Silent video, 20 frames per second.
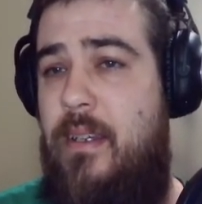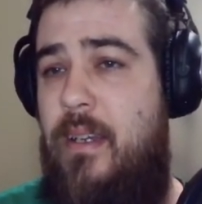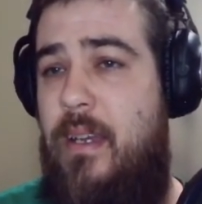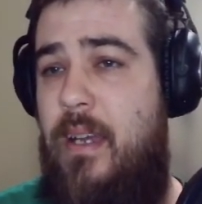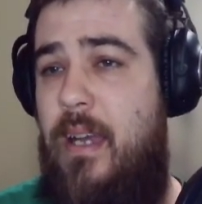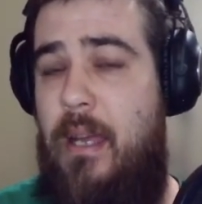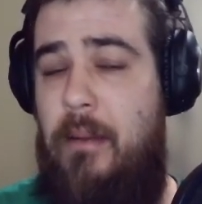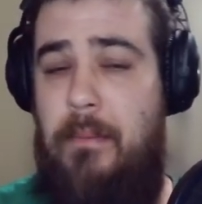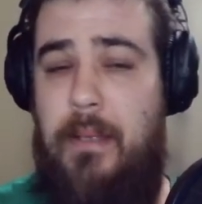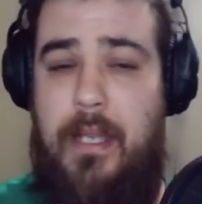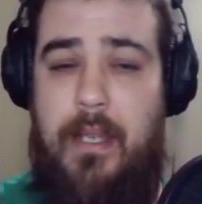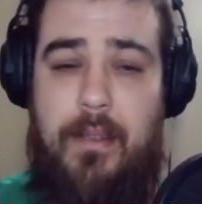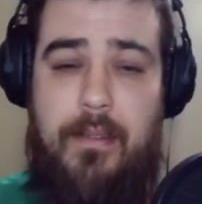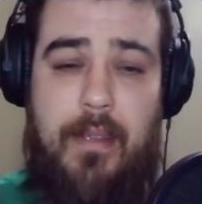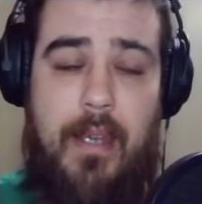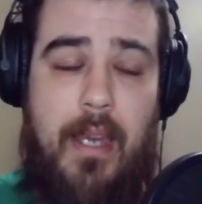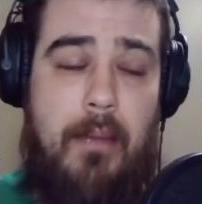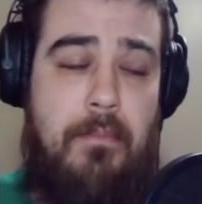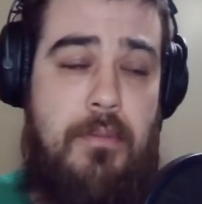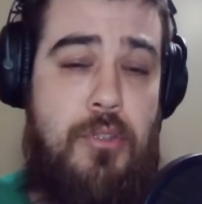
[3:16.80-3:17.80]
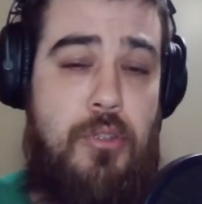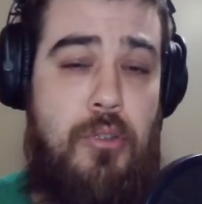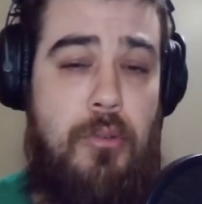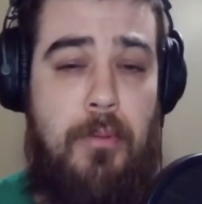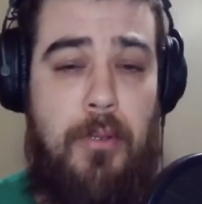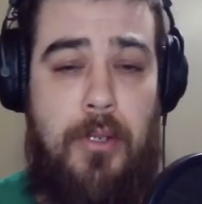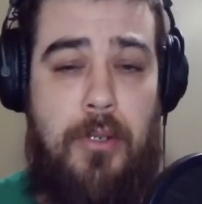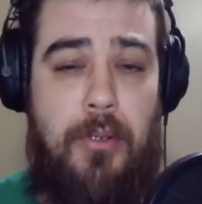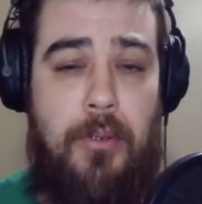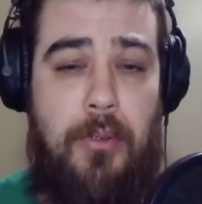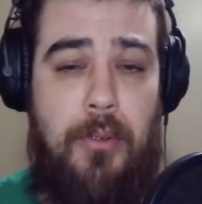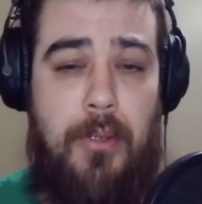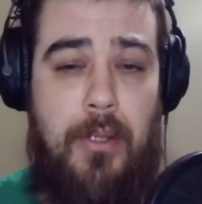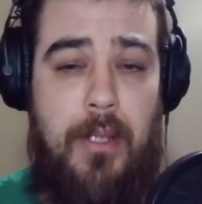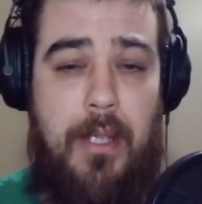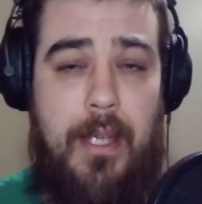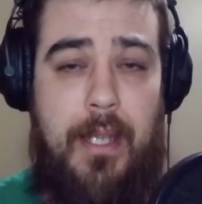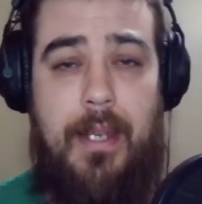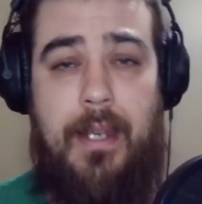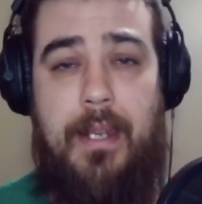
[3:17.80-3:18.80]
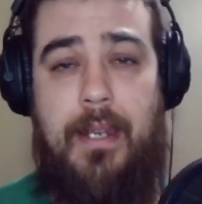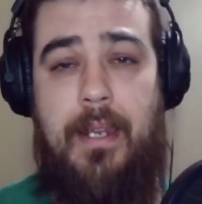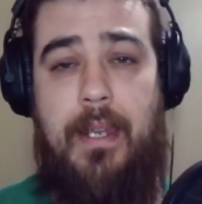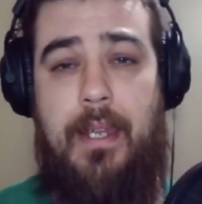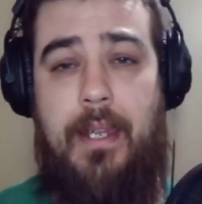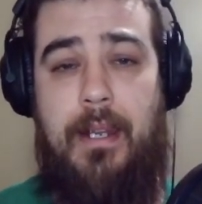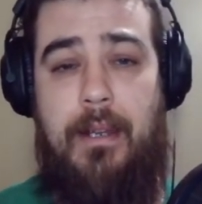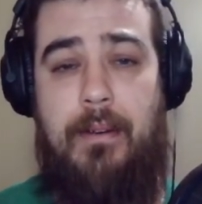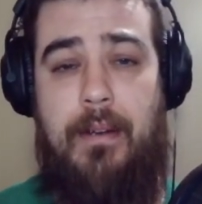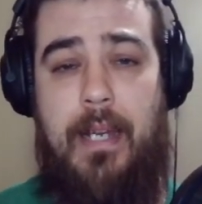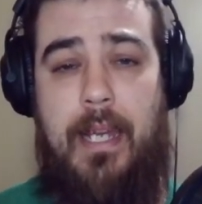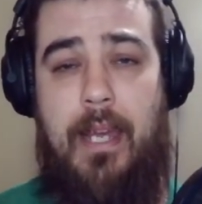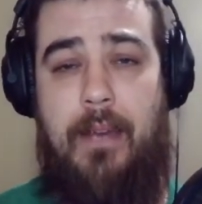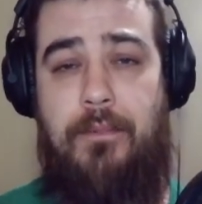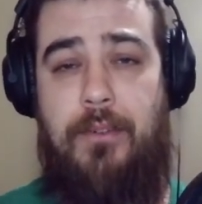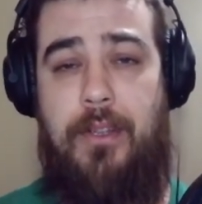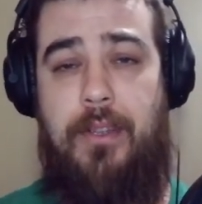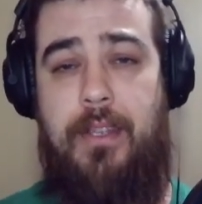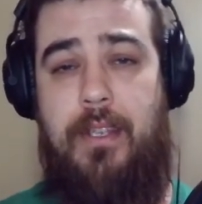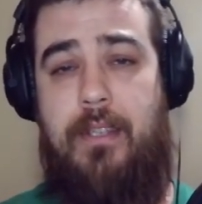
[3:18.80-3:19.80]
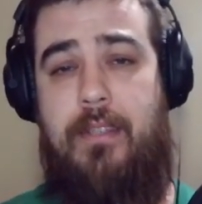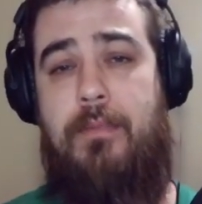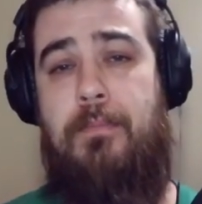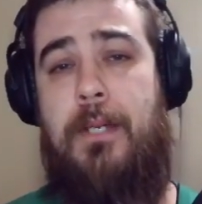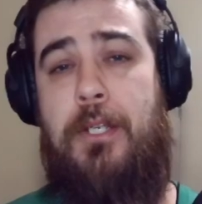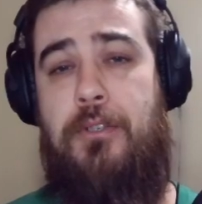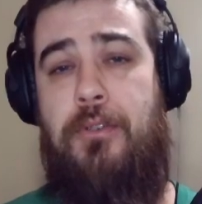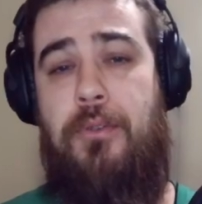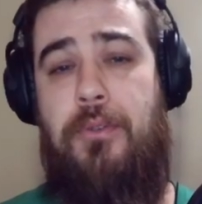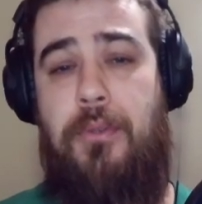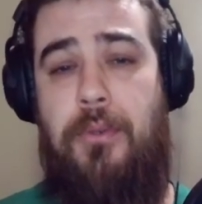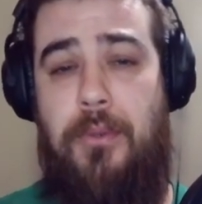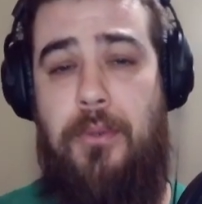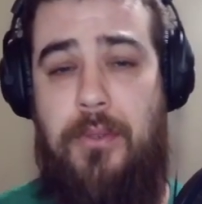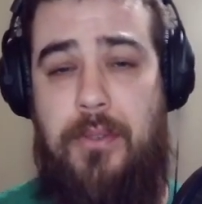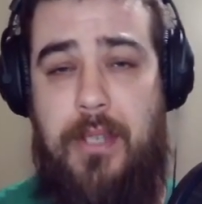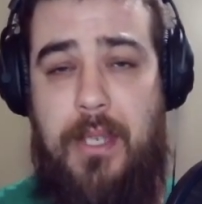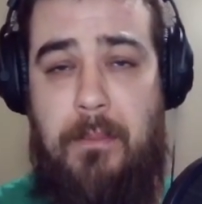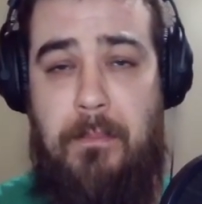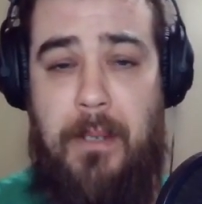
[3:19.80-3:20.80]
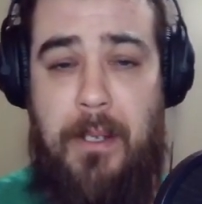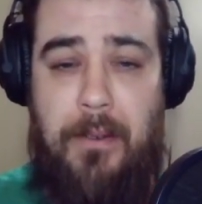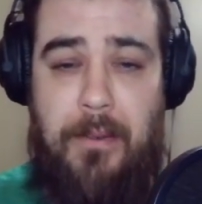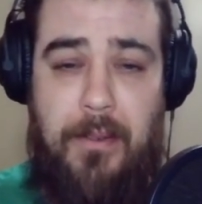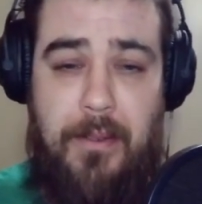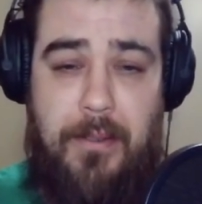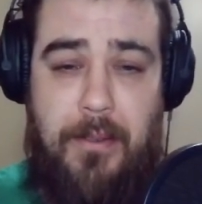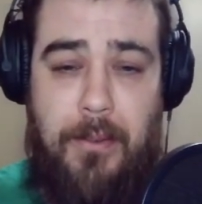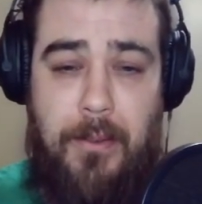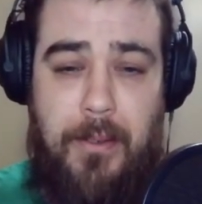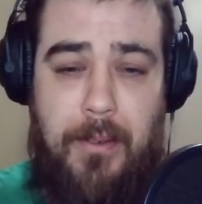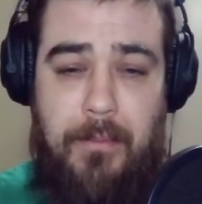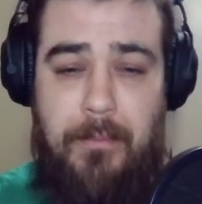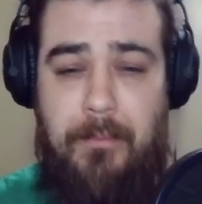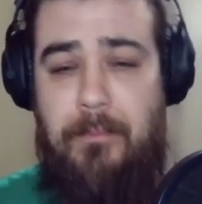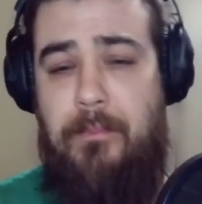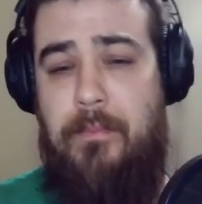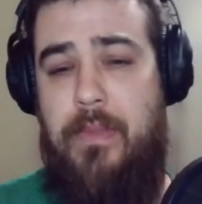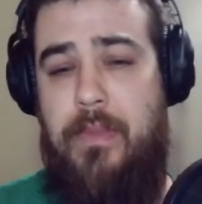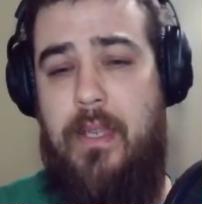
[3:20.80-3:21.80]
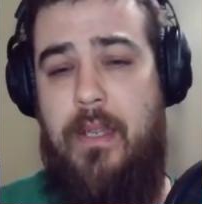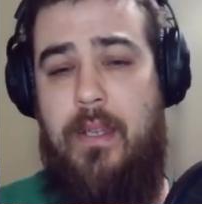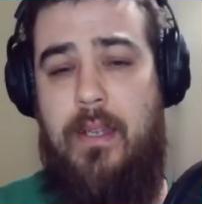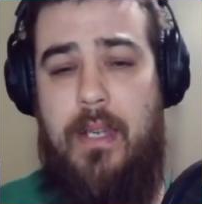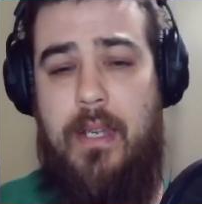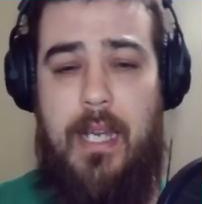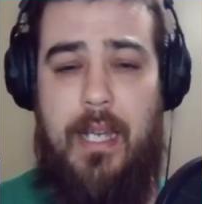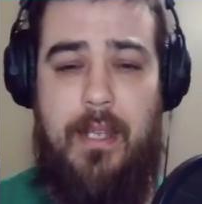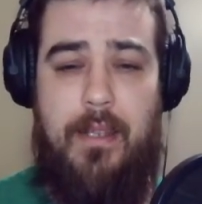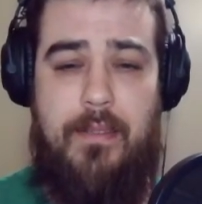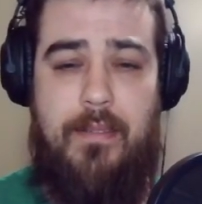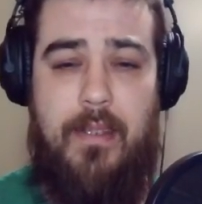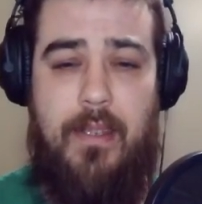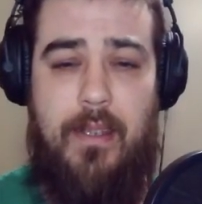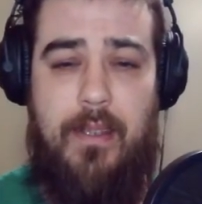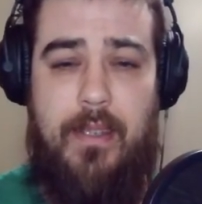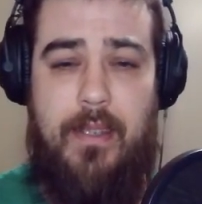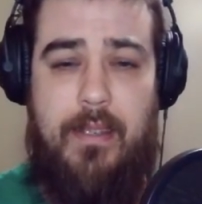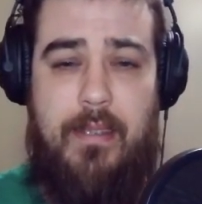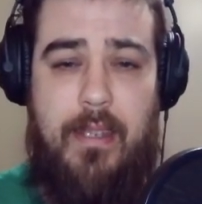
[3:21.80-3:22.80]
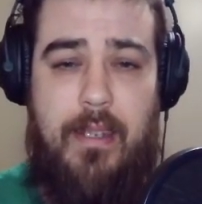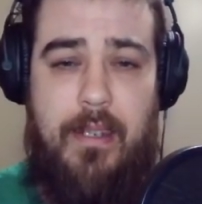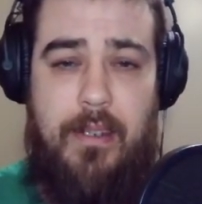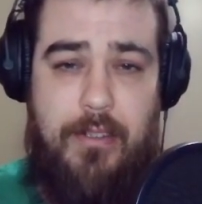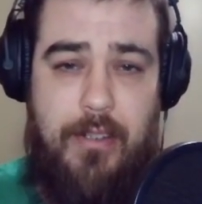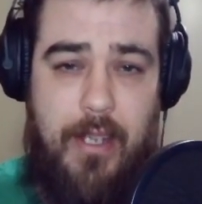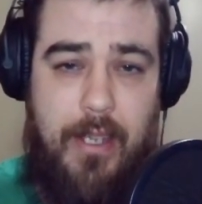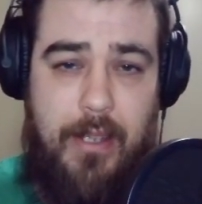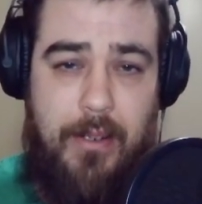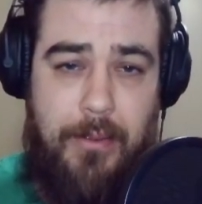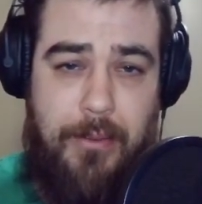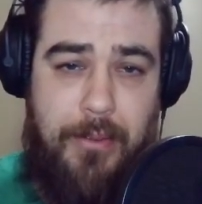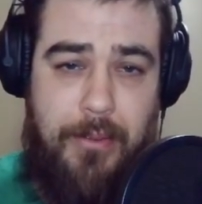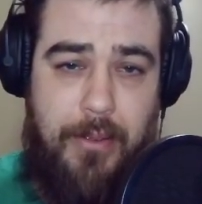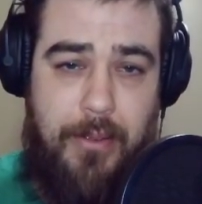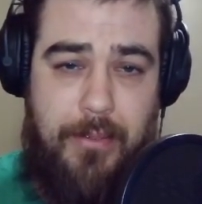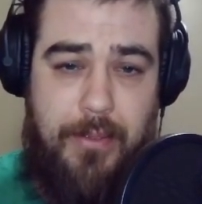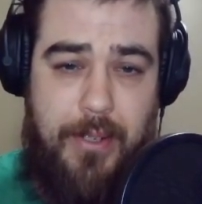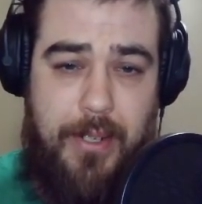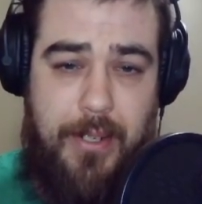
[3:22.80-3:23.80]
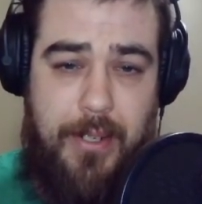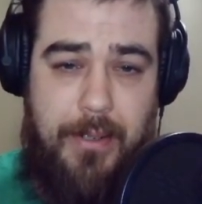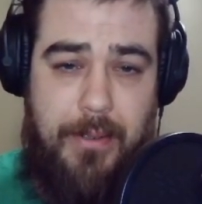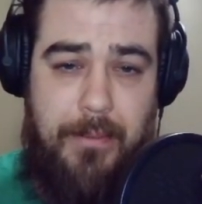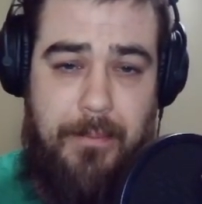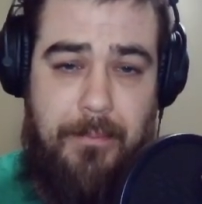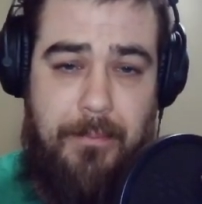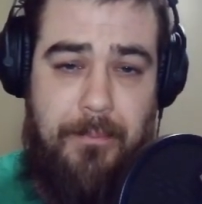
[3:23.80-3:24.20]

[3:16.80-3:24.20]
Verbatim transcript: and because I'm super cool and, you know, I have all these special tools like Better Discord, I can see all these hidden channels over here.